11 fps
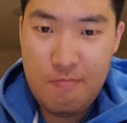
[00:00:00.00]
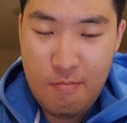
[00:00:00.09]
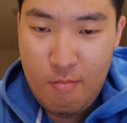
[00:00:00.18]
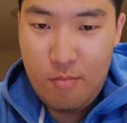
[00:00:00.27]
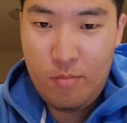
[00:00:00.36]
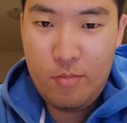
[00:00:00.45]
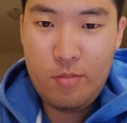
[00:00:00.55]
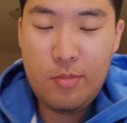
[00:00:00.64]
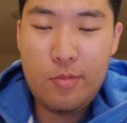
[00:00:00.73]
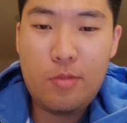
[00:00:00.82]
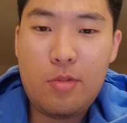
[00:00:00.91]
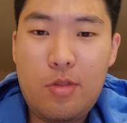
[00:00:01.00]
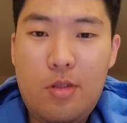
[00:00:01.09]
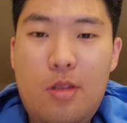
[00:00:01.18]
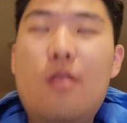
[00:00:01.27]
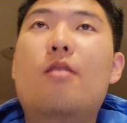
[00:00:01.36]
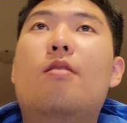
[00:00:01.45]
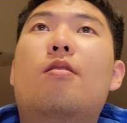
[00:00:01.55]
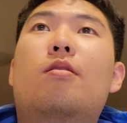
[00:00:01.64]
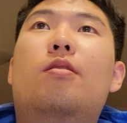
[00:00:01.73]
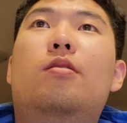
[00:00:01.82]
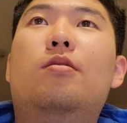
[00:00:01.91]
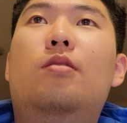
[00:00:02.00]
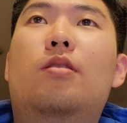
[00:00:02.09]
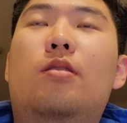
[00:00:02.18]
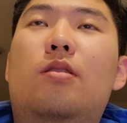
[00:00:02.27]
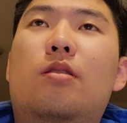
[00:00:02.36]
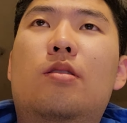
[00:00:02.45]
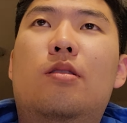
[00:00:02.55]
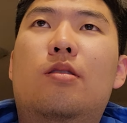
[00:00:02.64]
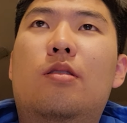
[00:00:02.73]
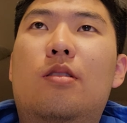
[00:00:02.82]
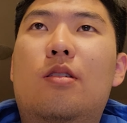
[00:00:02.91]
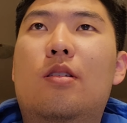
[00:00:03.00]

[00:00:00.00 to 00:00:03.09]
(silence)